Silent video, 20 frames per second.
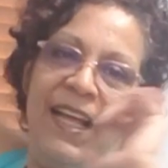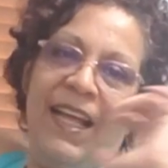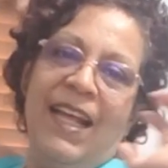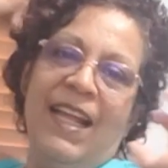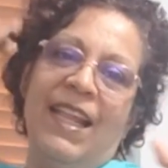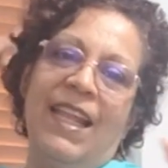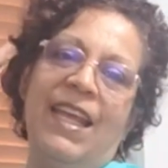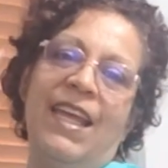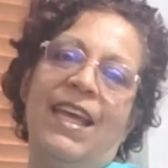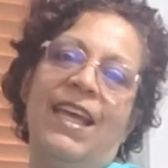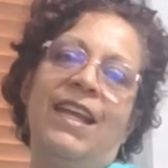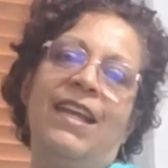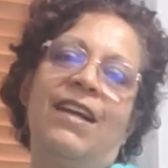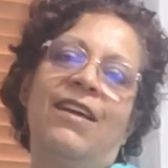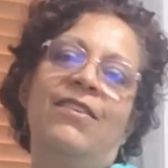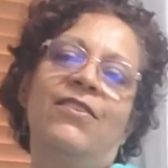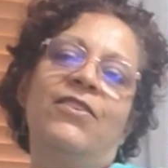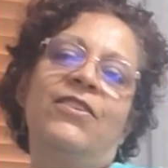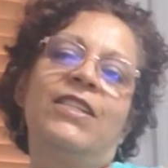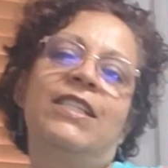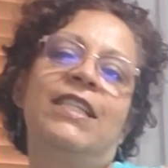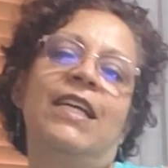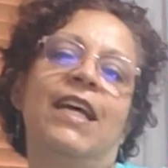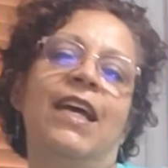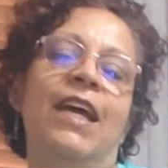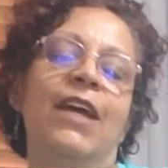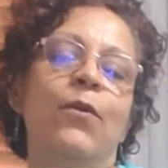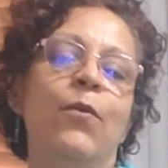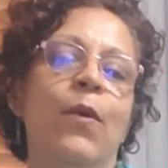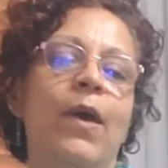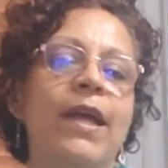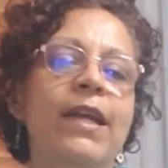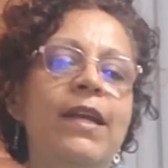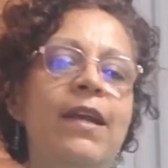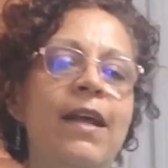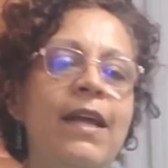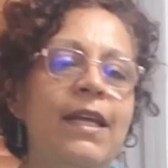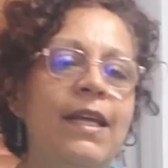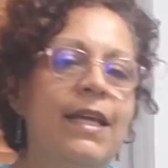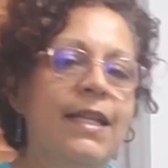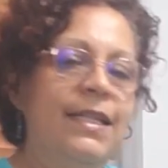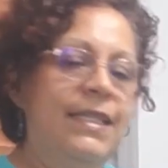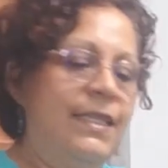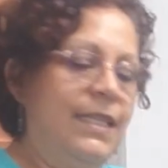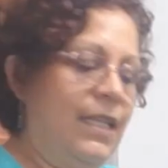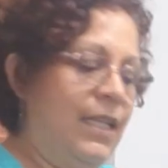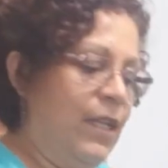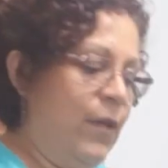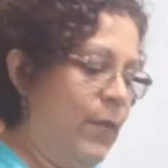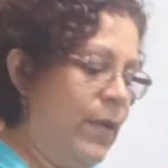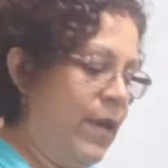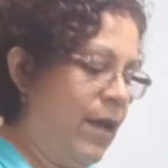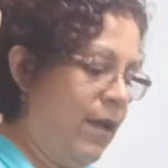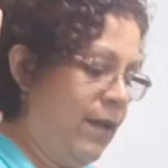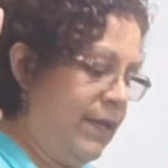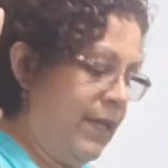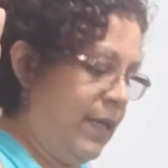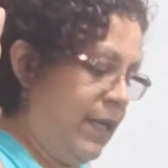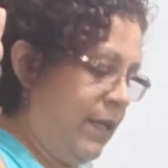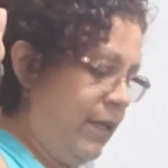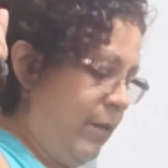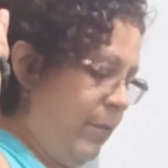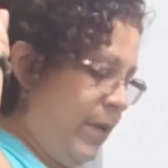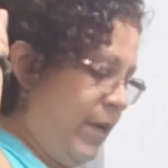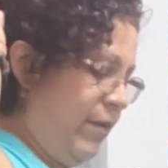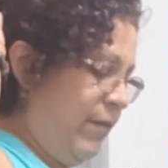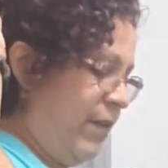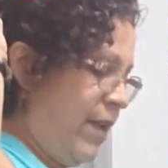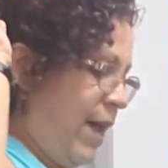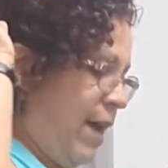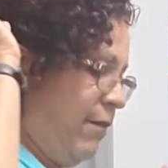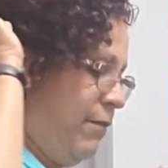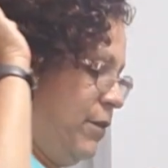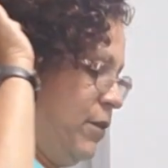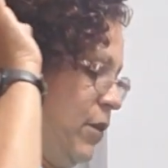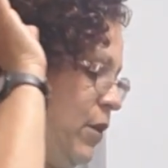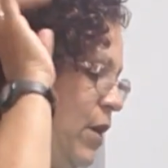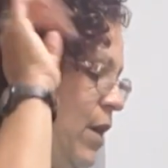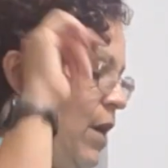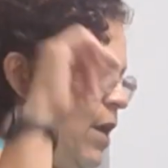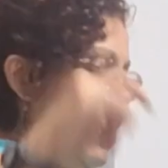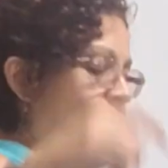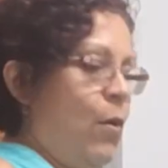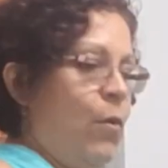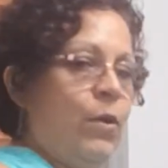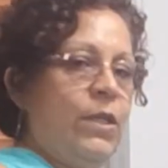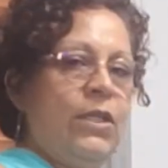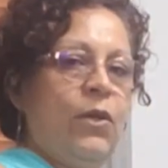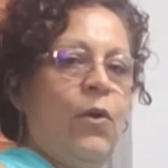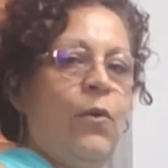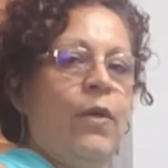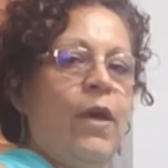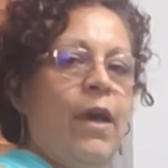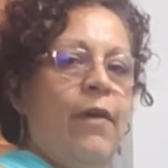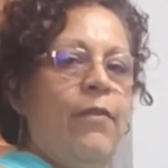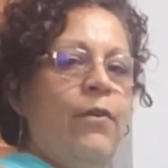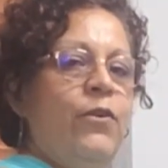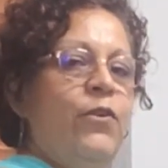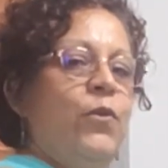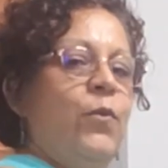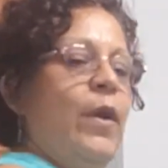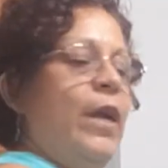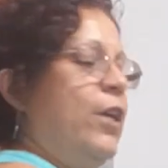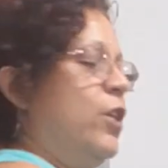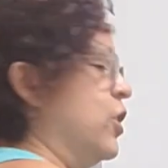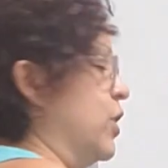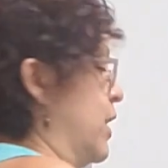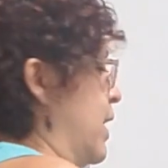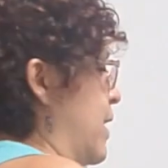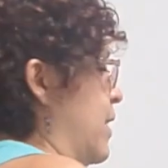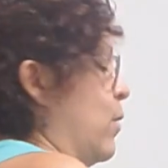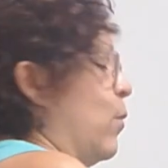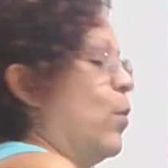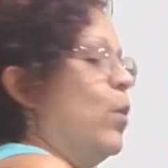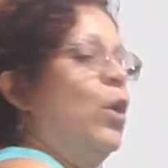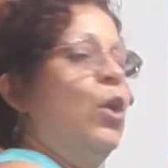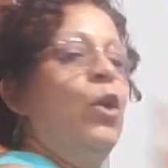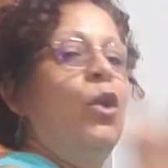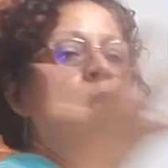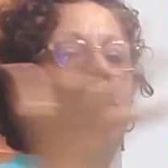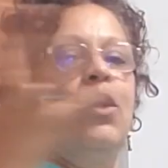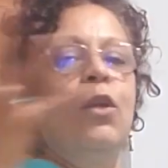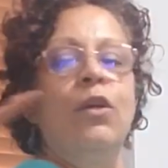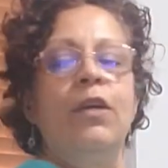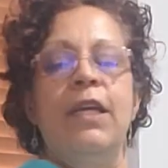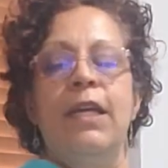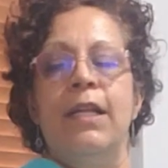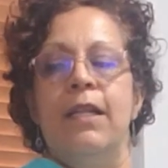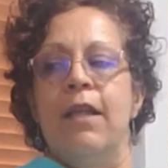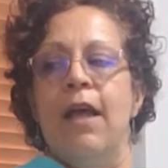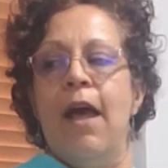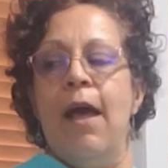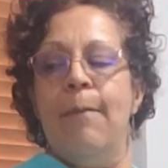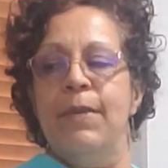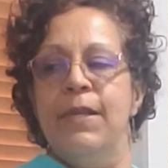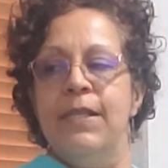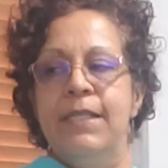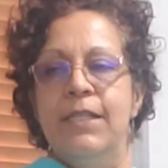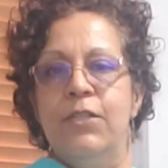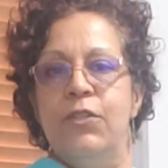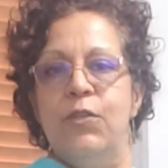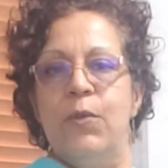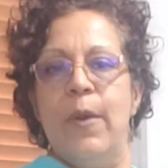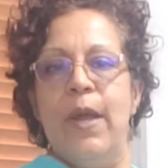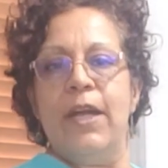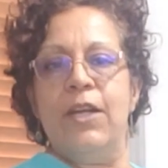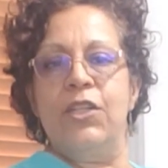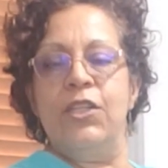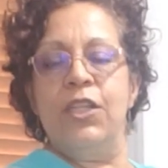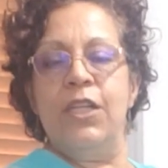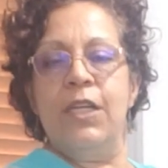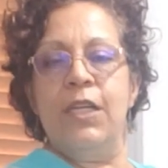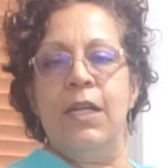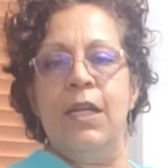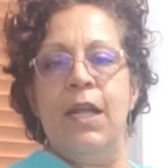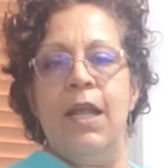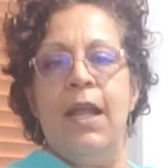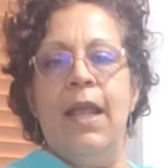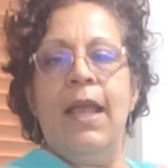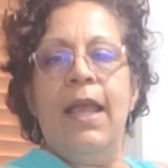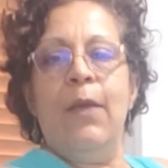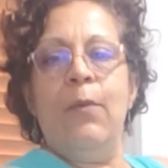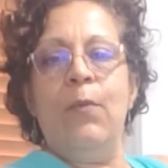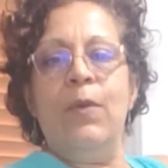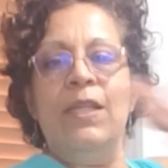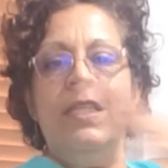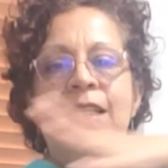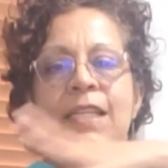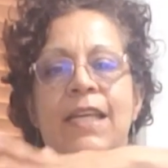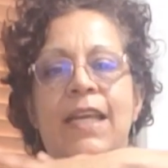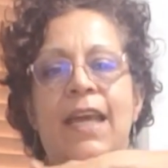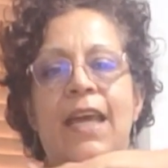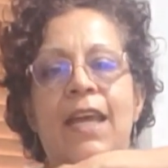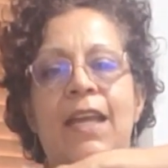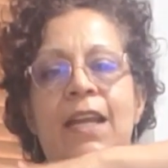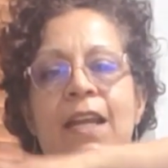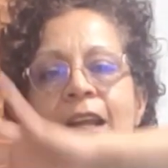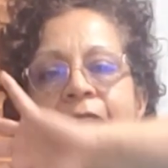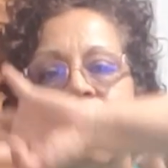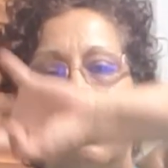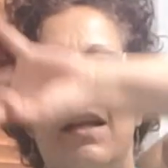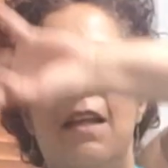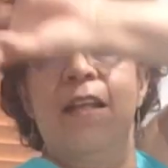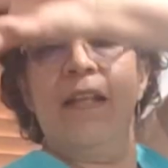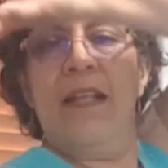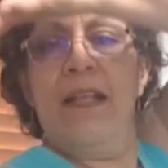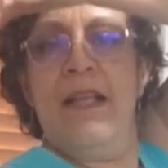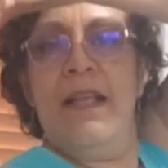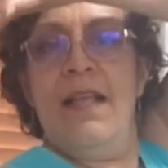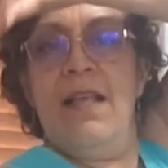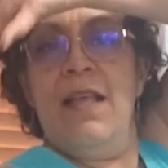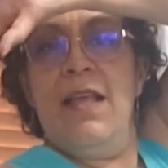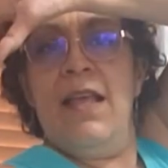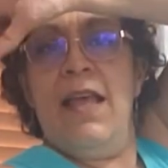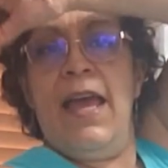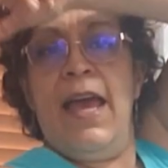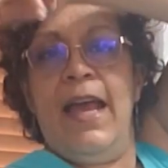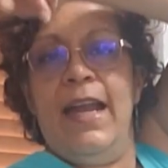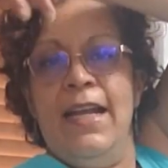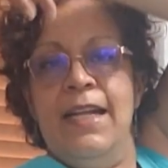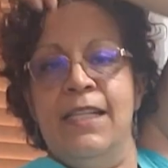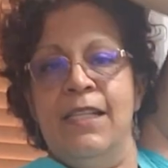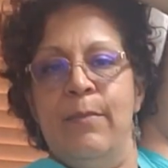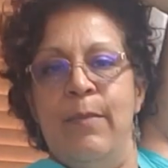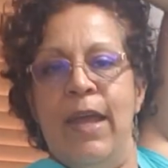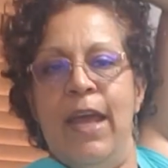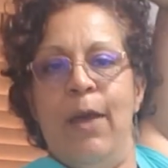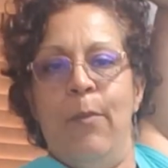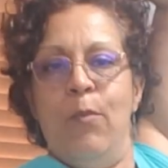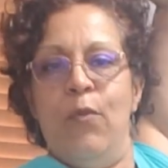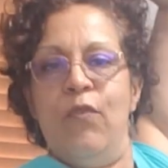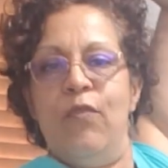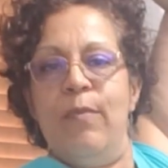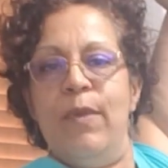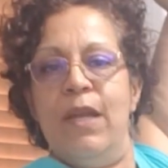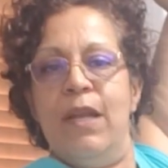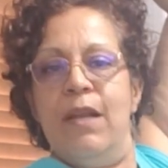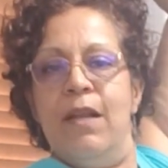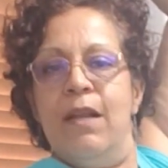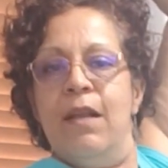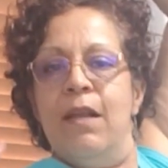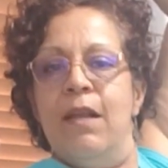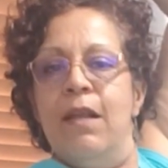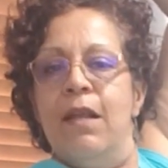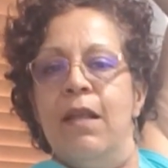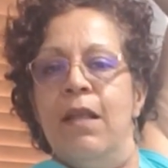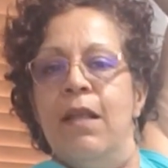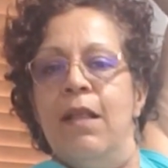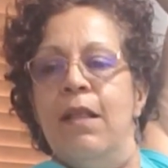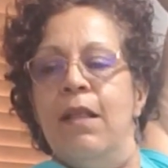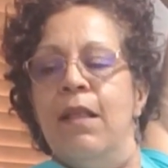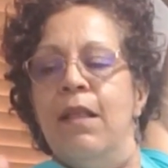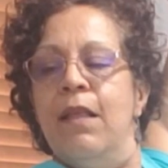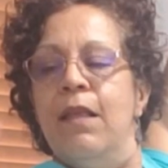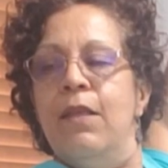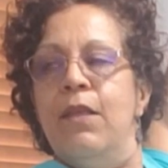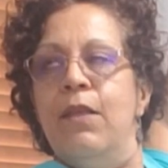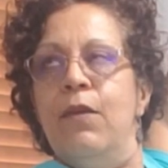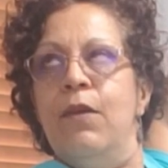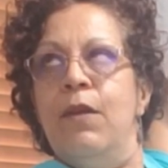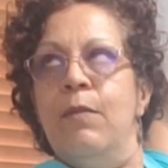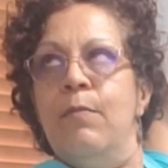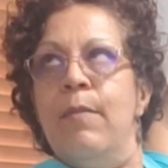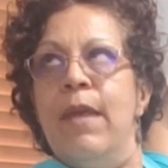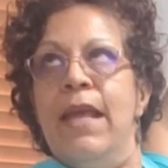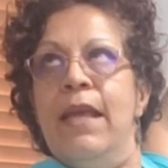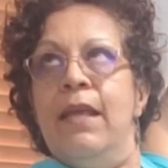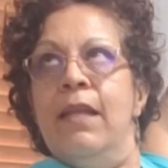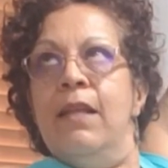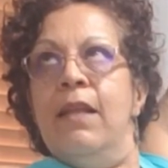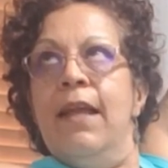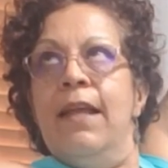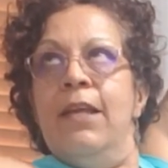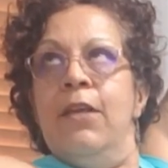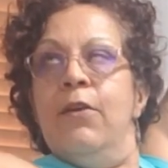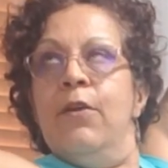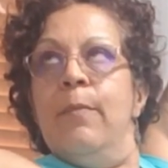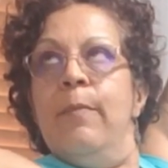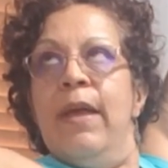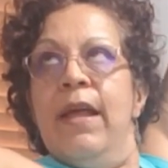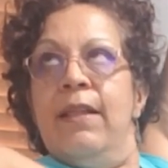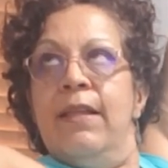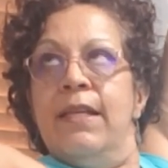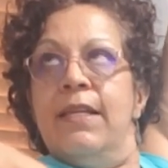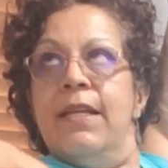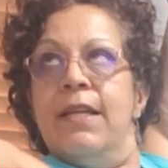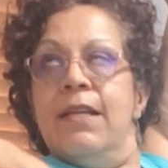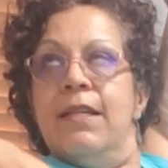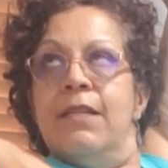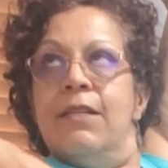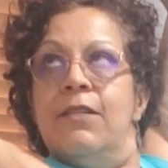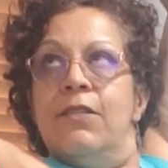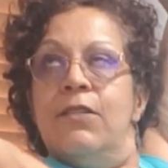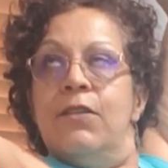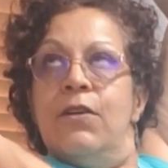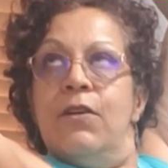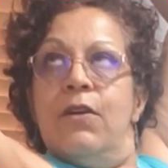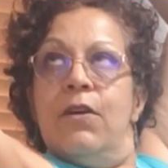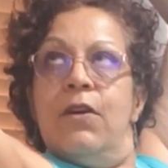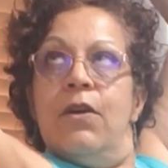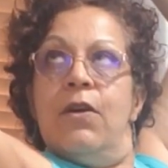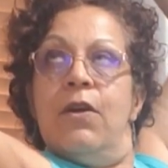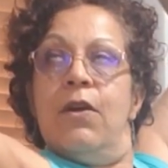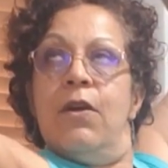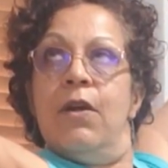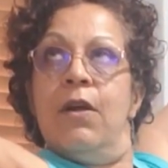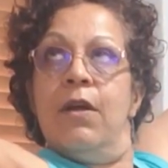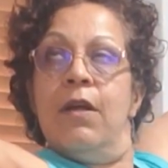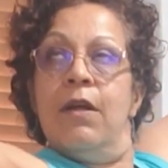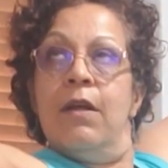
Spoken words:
And then other side, why not get silly? We all need a little bit of laughter. We'll go other direction, and then we're looking the opposite direction. And once again, adding some hand movement. You can make it like you're a belly dancer.